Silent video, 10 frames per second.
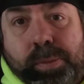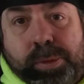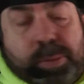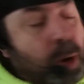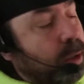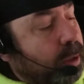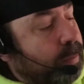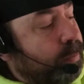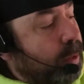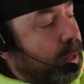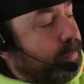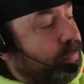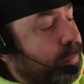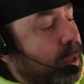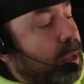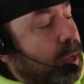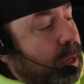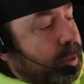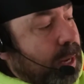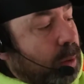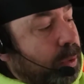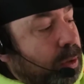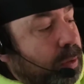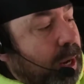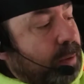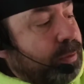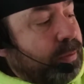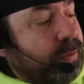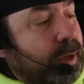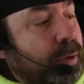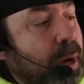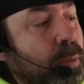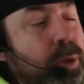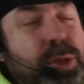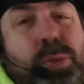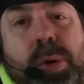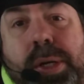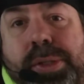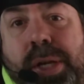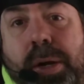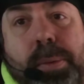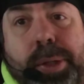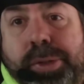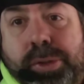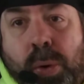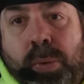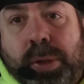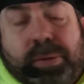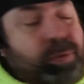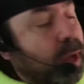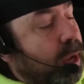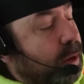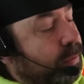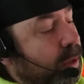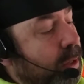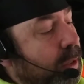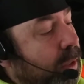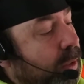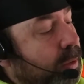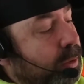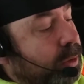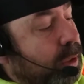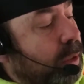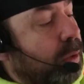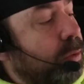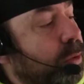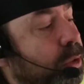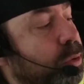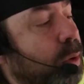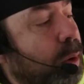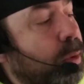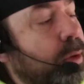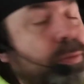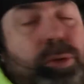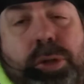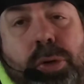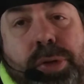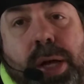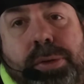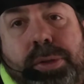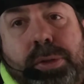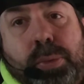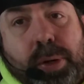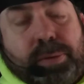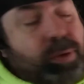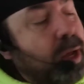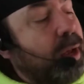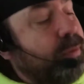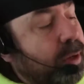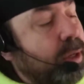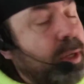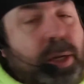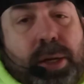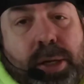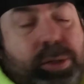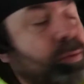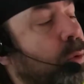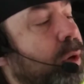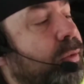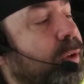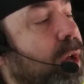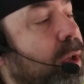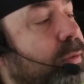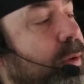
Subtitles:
smaller, right? Now we don't have to figure out which one is here because it's only 5. So the square root of 2025 is 45.